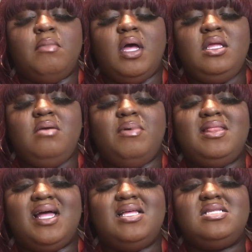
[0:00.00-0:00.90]
money
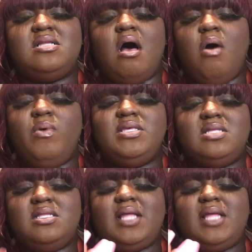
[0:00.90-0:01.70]
but that isn't always the